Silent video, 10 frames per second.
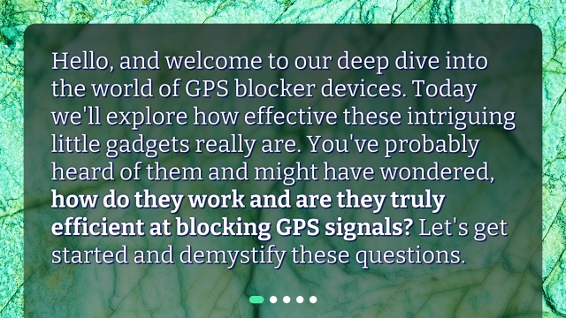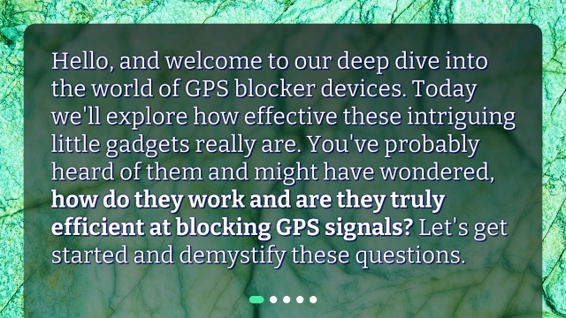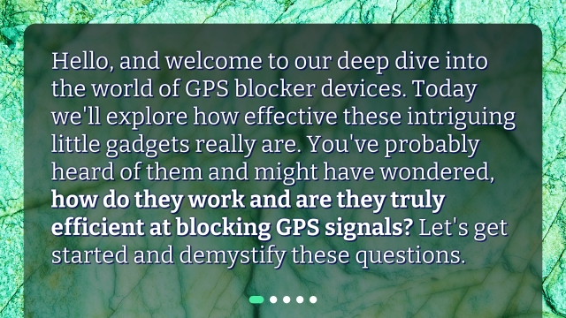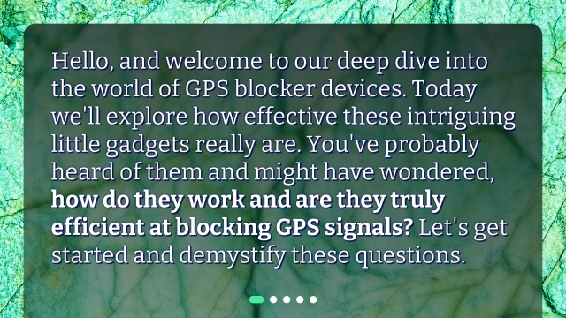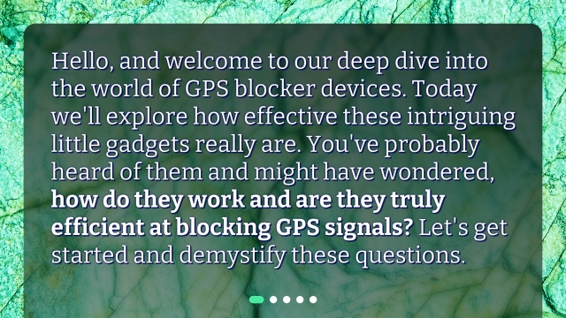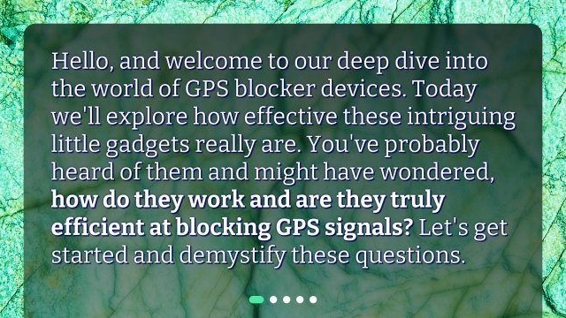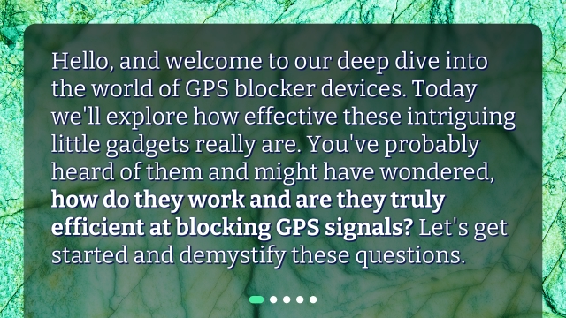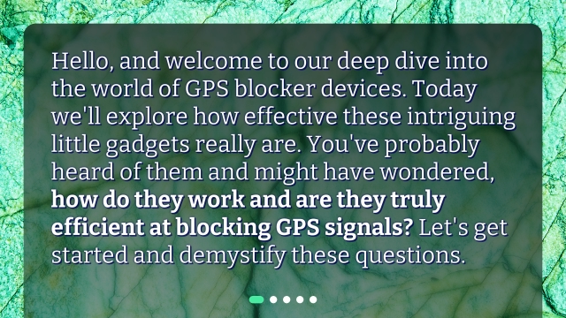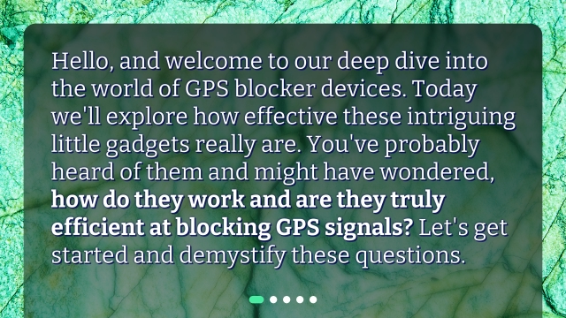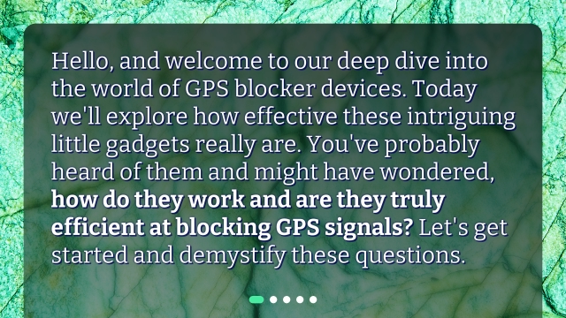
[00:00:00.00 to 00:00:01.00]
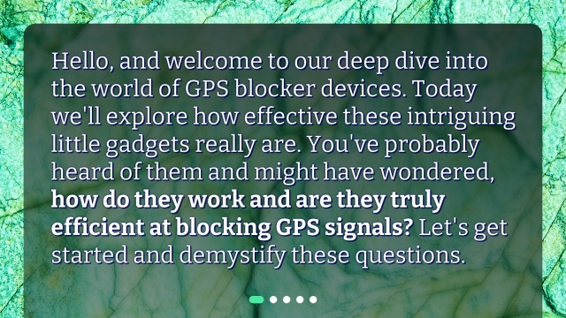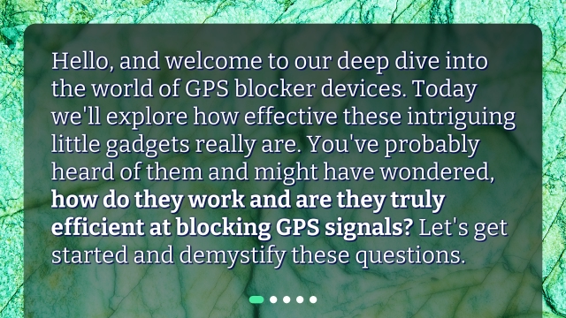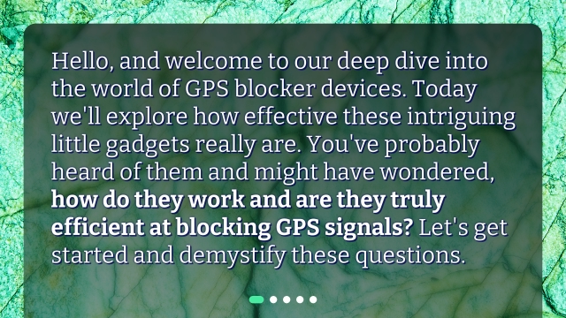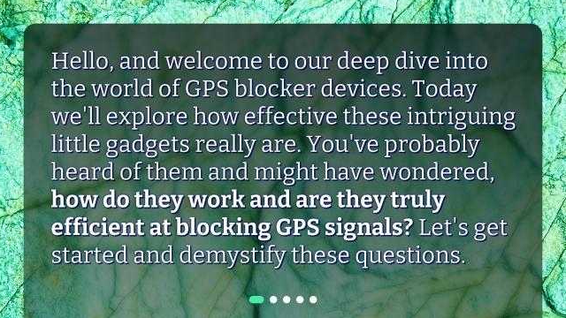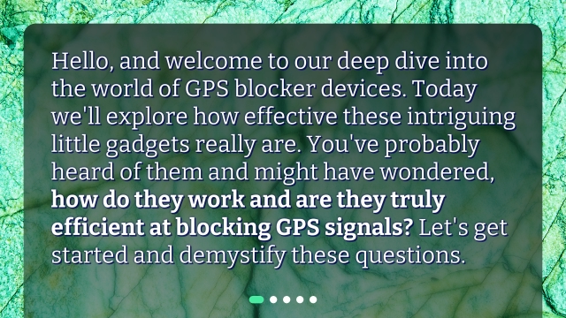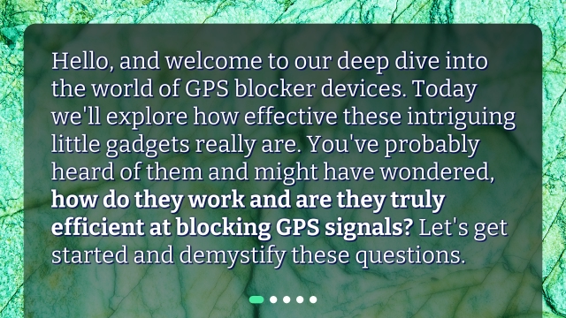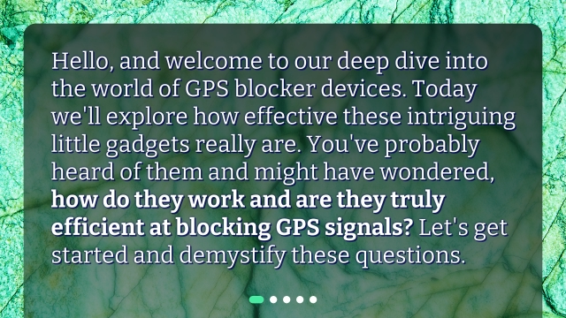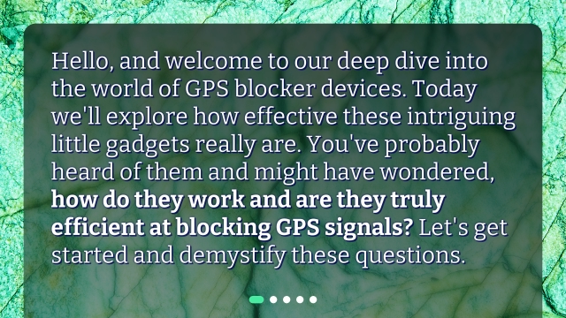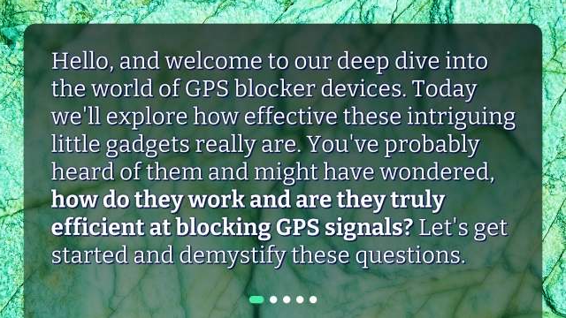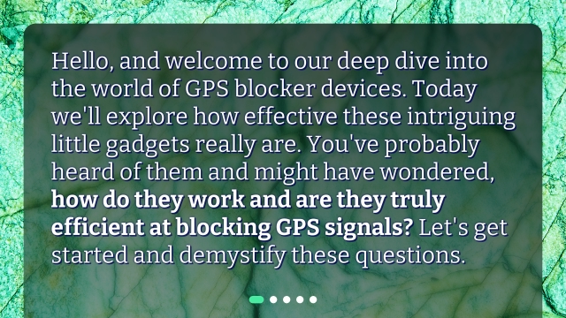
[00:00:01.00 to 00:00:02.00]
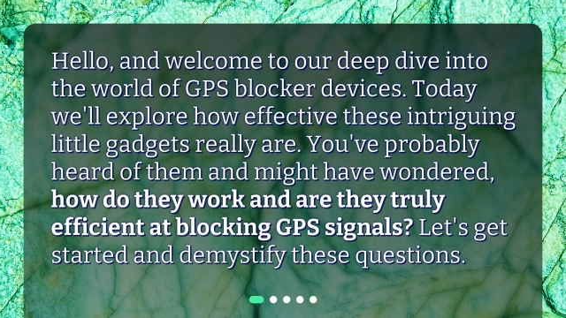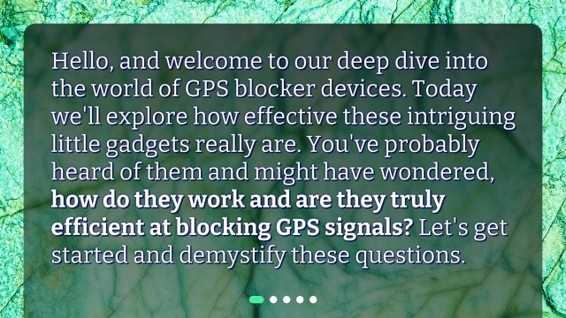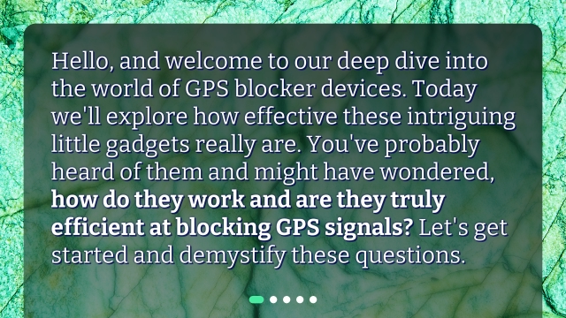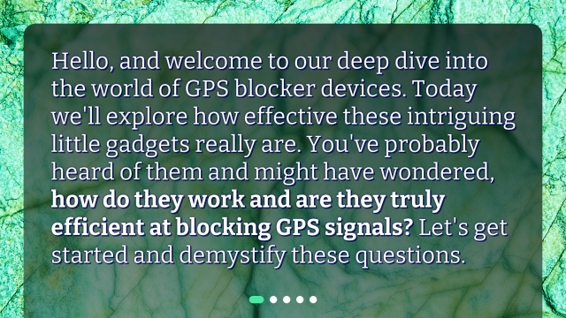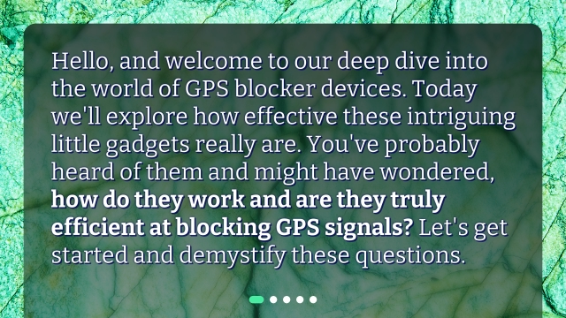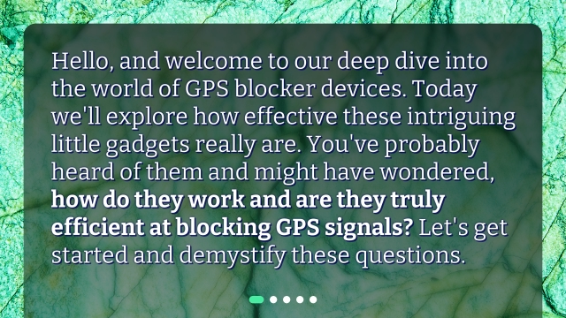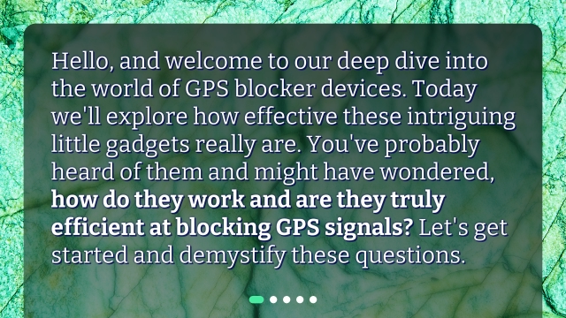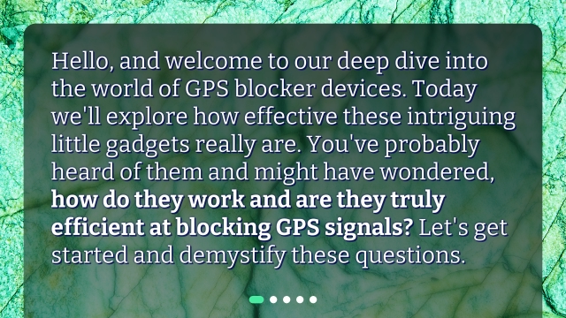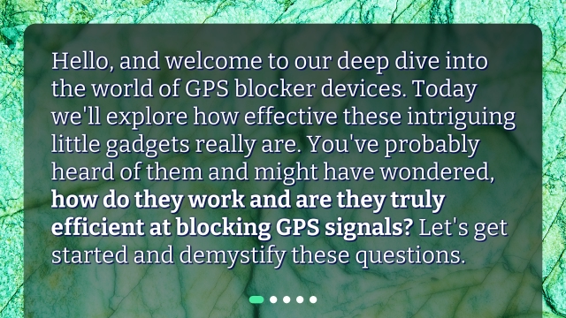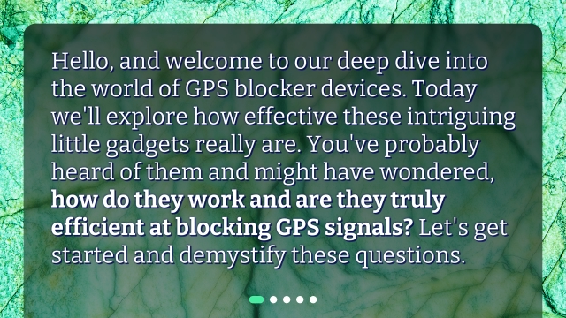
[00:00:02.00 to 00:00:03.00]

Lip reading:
Nobody's mouth can be seen.